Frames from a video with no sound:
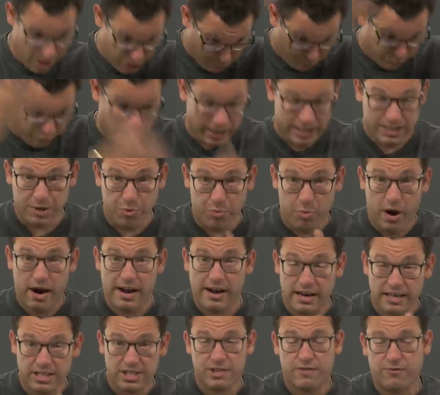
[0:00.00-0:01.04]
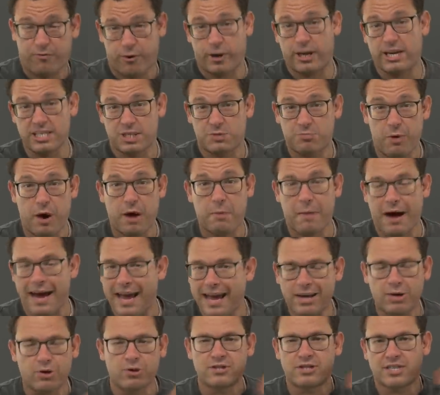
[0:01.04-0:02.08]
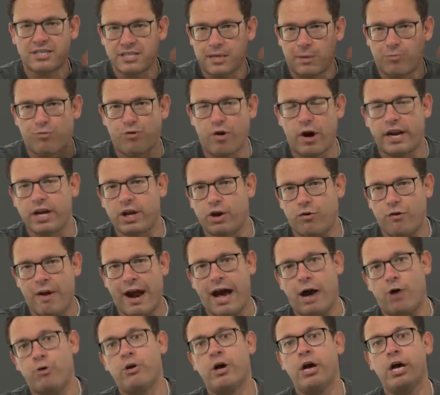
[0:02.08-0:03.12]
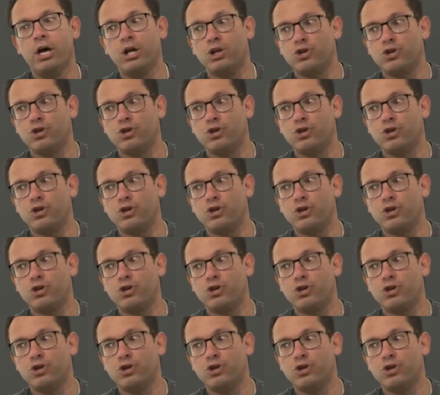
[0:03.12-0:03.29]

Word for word: The reason why I just freaking sprained my ankle is because I'm running around